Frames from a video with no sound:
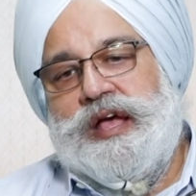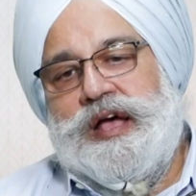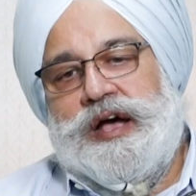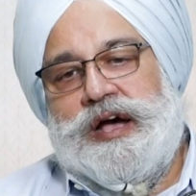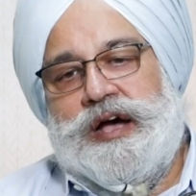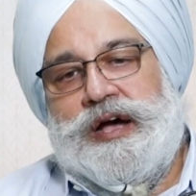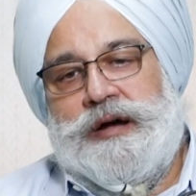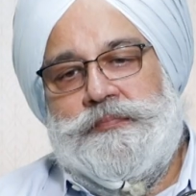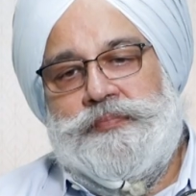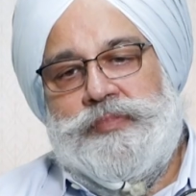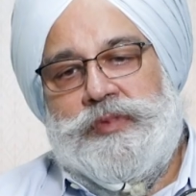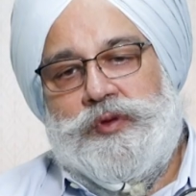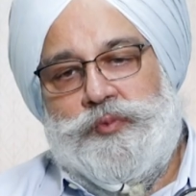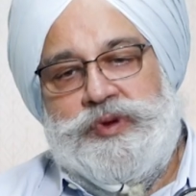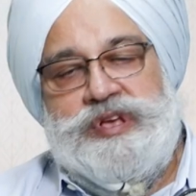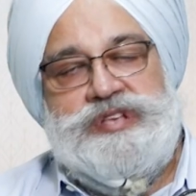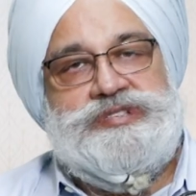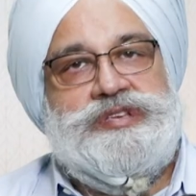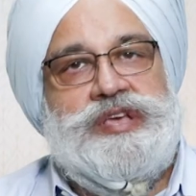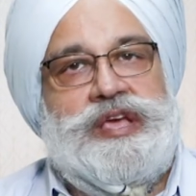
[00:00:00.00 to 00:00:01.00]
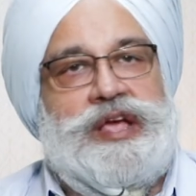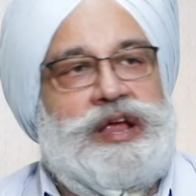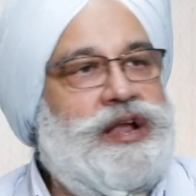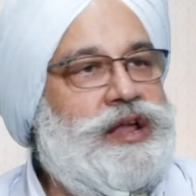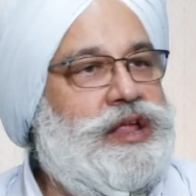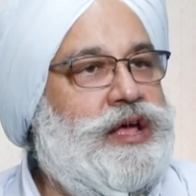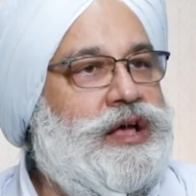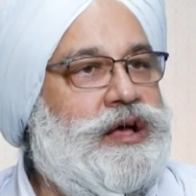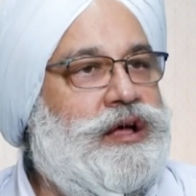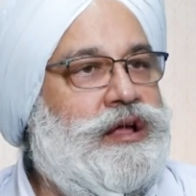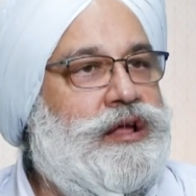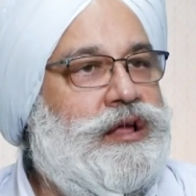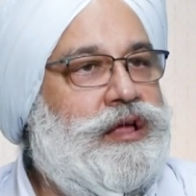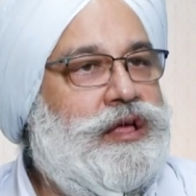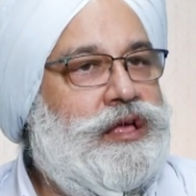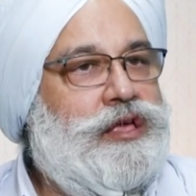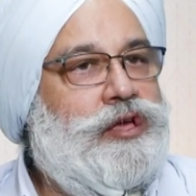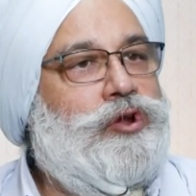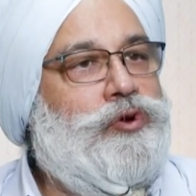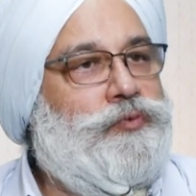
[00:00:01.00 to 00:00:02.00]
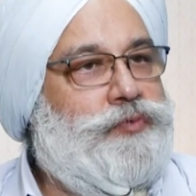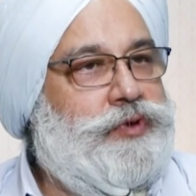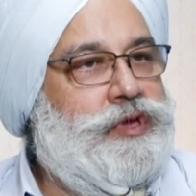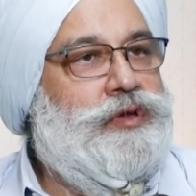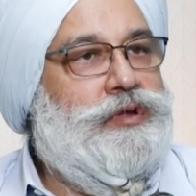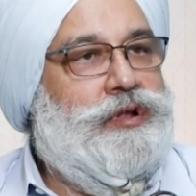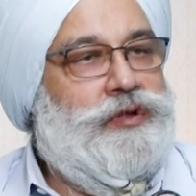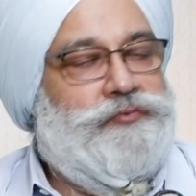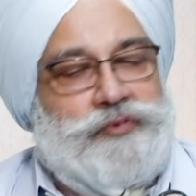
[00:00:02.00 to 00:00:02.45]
Um, we see India you know, we,